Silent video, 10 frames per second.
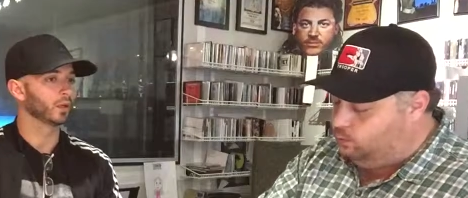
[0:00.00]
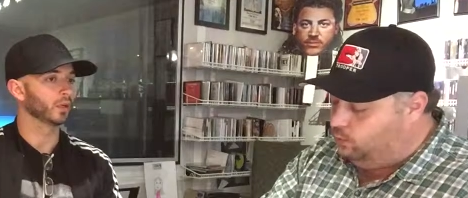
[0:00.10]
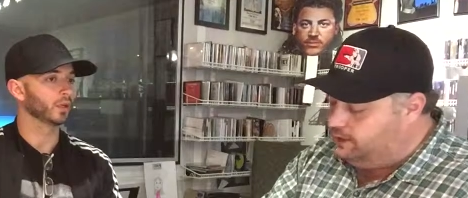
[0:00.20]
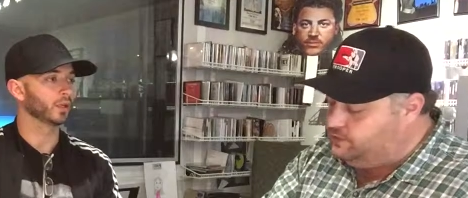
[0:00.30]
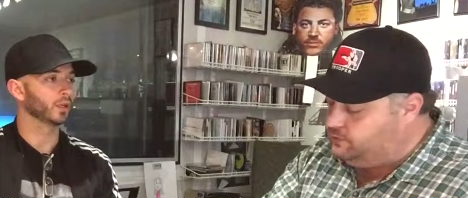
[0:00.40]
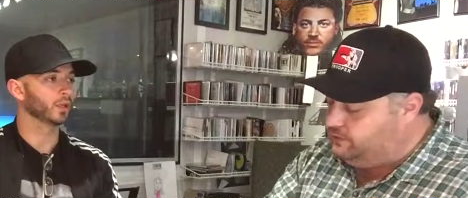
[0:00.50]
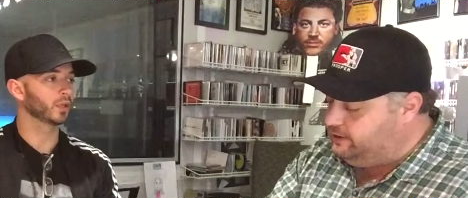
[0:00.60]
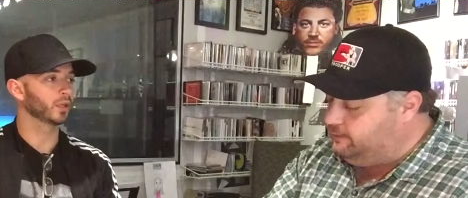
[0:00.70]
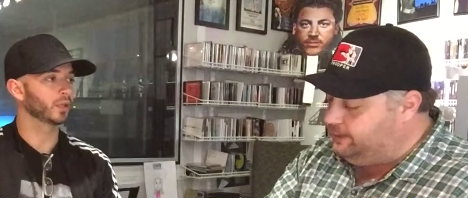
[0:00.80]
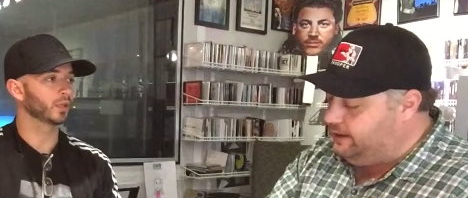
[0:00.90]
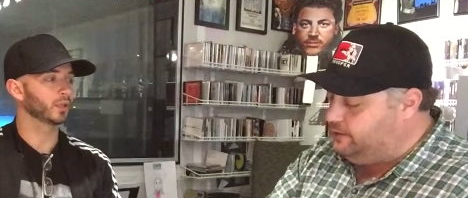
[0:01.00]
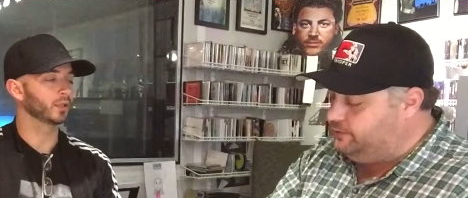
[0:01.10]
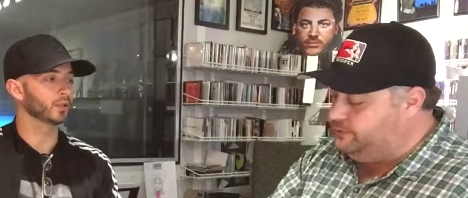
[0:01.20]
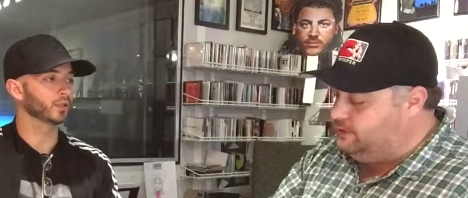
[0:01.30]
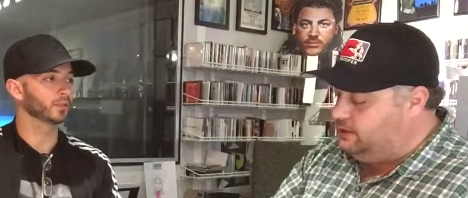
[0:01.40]
Speaker 1: what did you think
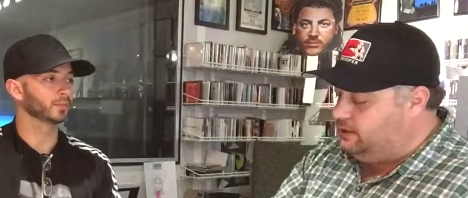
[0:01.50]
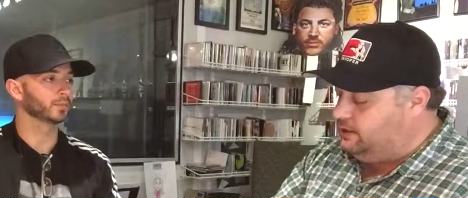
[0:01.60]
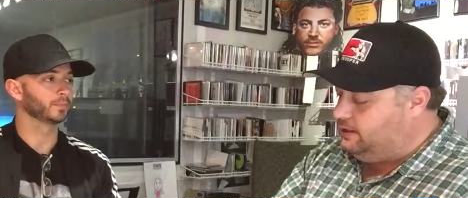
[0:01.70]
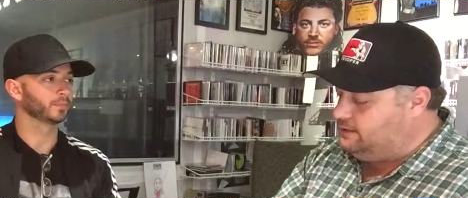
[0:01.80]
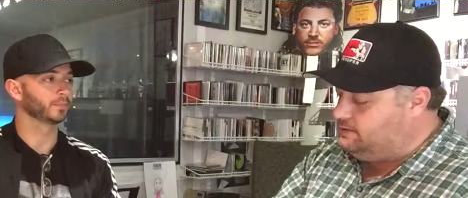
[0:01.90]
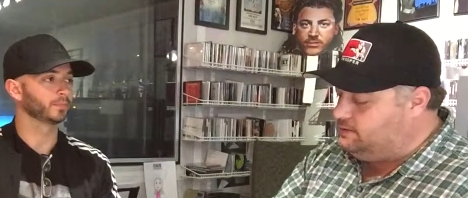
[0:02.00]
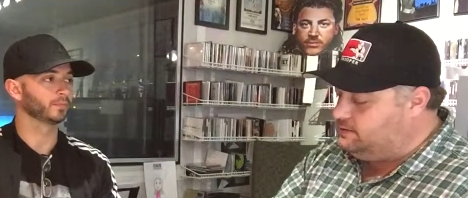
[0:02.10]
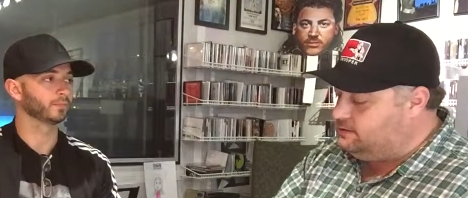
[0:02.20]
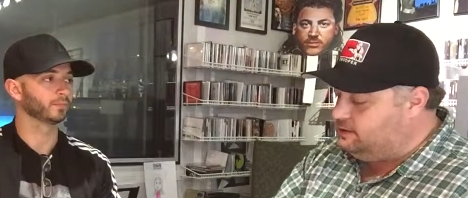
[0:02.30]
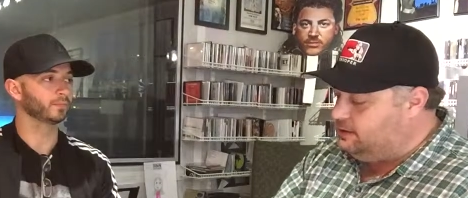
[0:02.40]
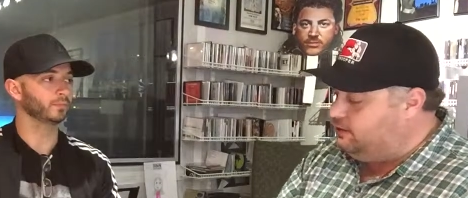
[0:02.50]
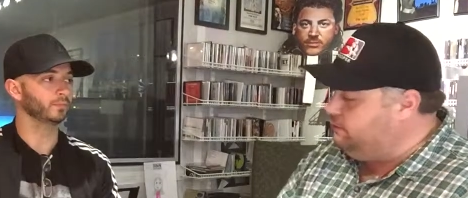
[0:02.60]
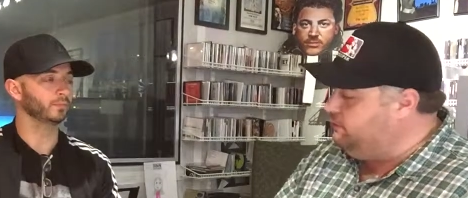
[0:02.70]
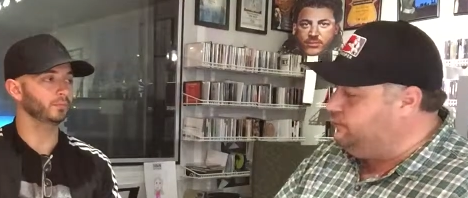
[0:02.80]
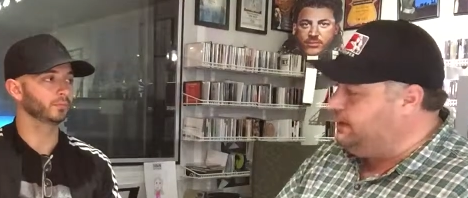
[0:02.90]
about? Uh, I guess is I don't
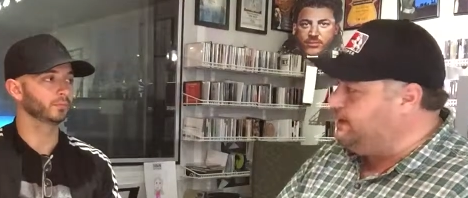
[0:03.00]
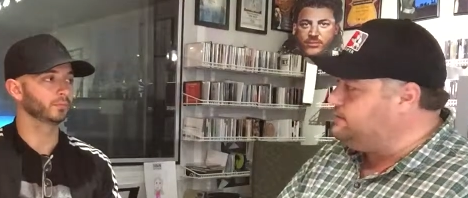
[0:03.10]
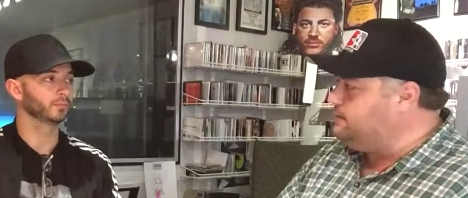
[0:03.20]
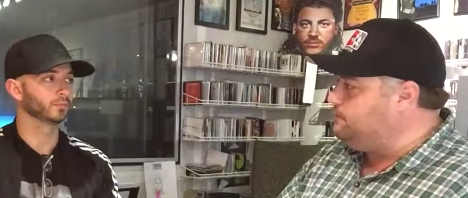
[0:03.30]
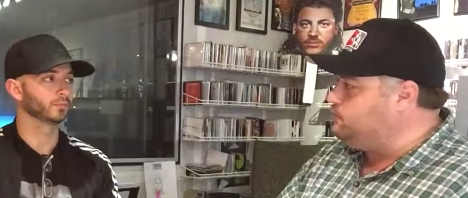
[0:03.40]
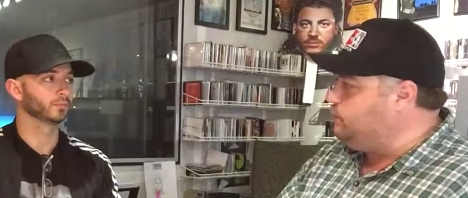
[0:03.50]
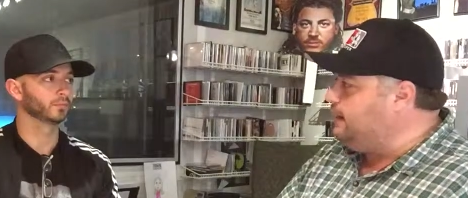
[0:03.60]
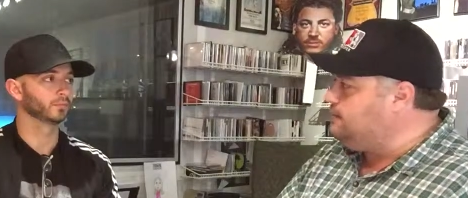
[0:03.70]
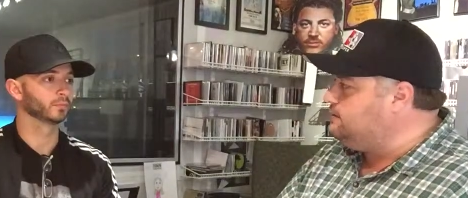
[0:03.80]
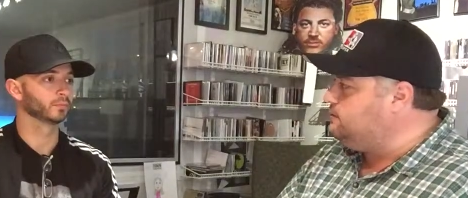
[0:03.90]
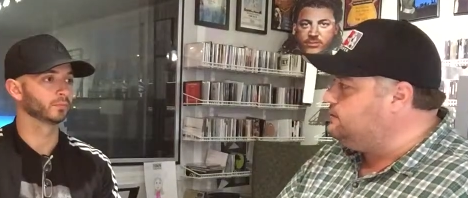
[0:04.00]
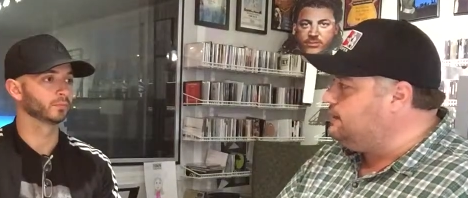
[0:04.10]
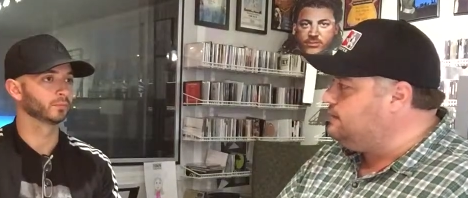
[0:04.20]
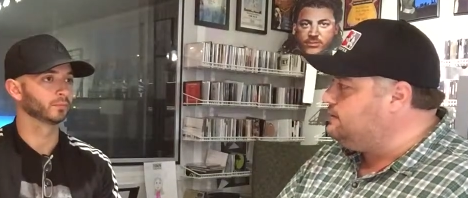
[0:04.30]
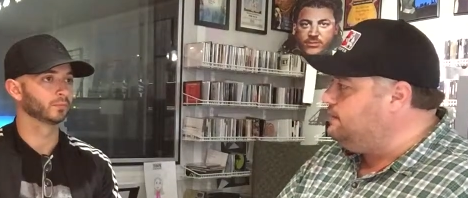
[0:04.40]
even know if we got his name. Dwight was the
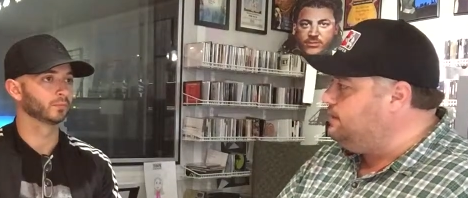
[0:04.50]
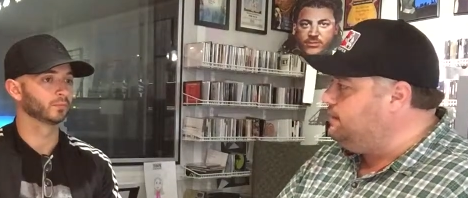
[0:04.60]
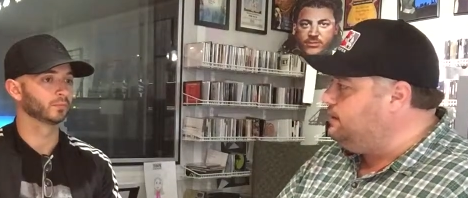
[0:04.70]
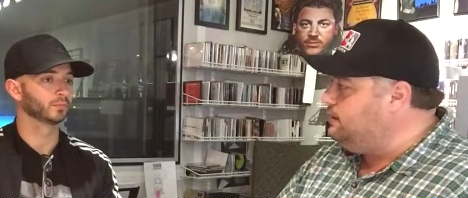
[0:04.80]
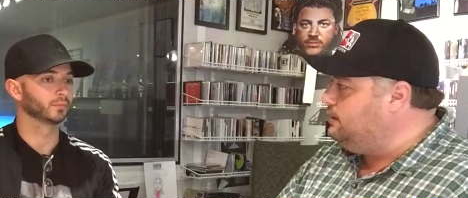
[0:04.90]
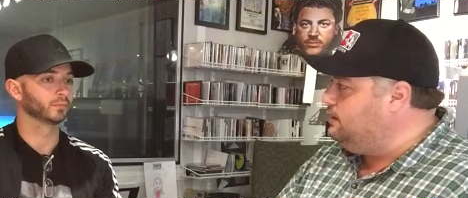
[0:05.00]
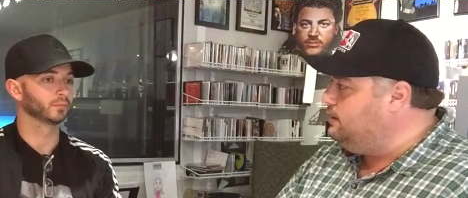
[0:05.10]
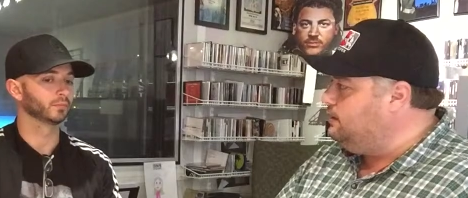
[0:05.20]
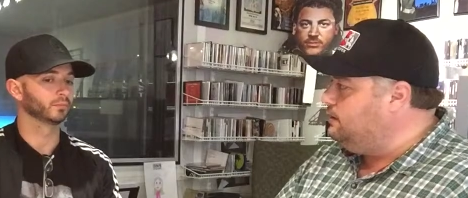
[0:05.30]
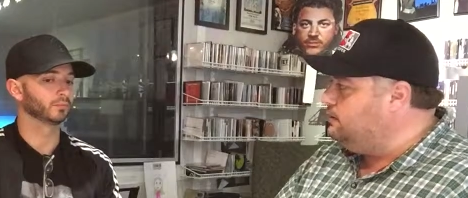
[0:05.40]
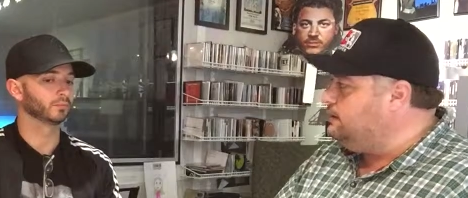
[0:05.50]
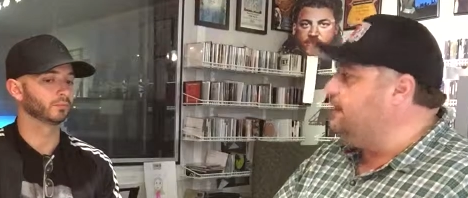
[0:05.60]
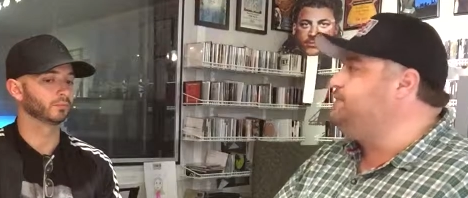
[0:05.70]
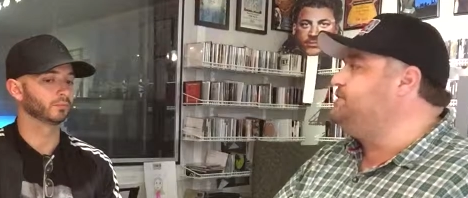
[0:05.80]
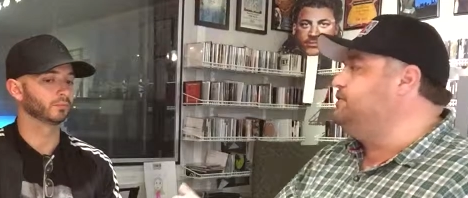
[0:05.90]
guy's name, maybe the
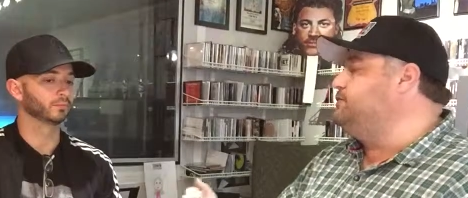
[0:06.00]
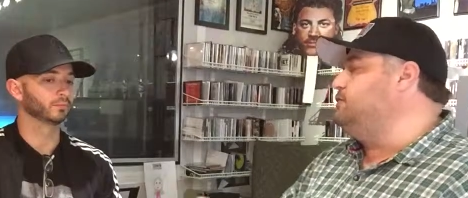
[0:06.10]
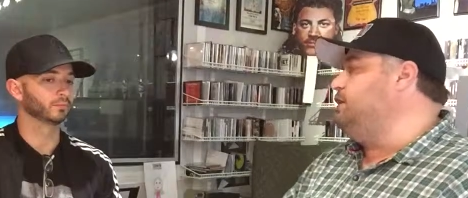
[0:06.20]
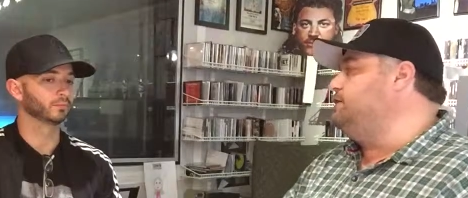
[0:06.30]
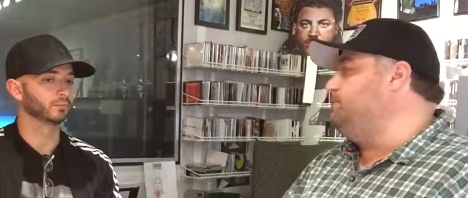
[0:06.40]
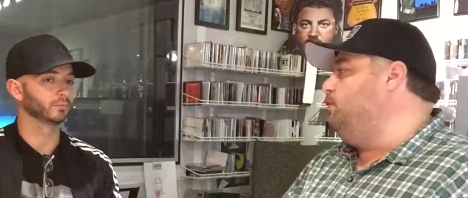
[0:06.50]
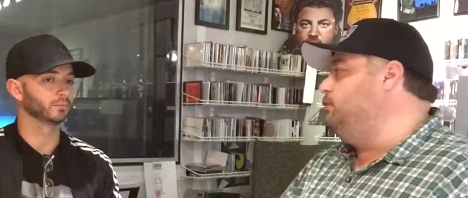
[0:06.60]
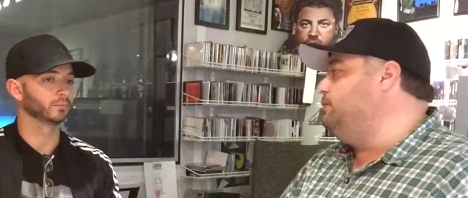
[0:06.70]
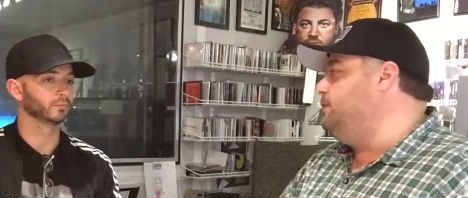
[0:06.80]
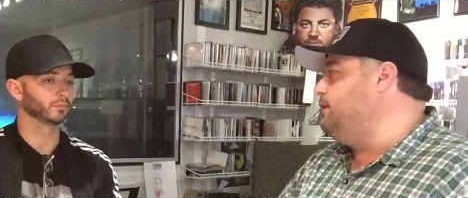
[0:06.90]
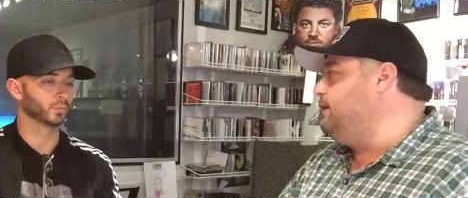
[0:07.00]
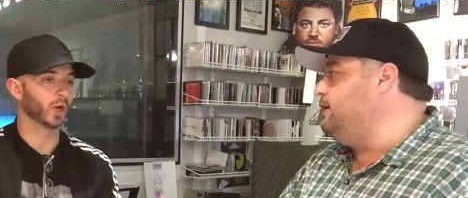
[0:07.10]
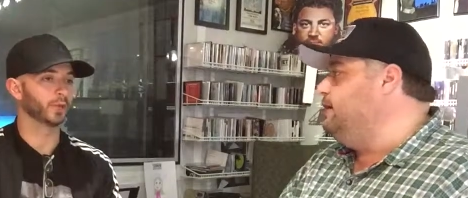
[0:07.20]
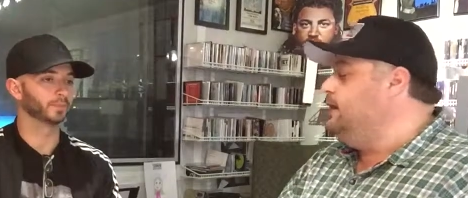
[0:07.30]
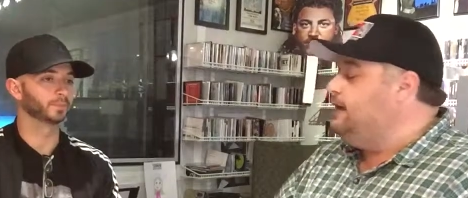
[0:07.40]
guy that steals the crossbow ultimately.
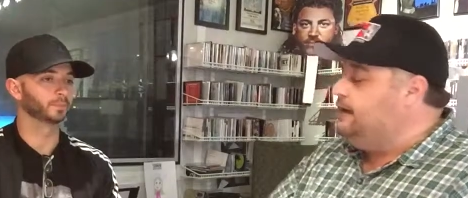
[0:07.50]
Right.